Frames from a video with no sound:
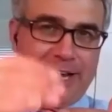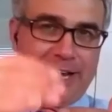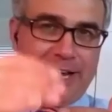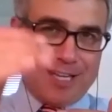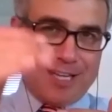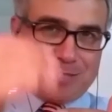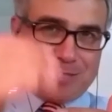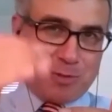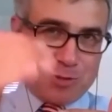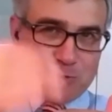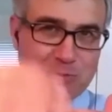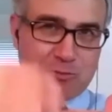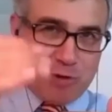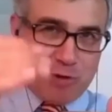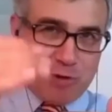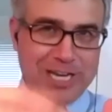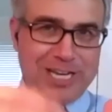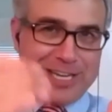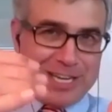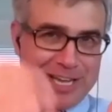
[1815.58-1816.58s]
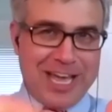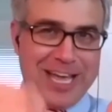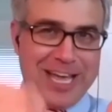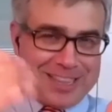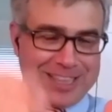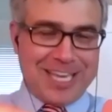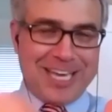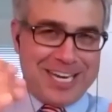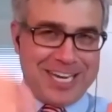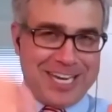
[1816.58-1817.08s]
Hospital is right at
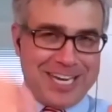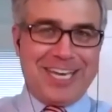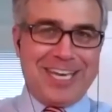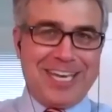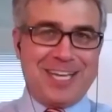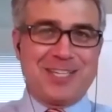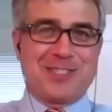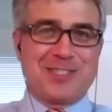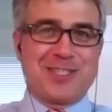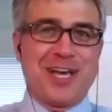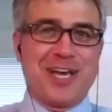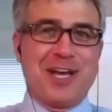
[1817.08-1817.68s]
that edge,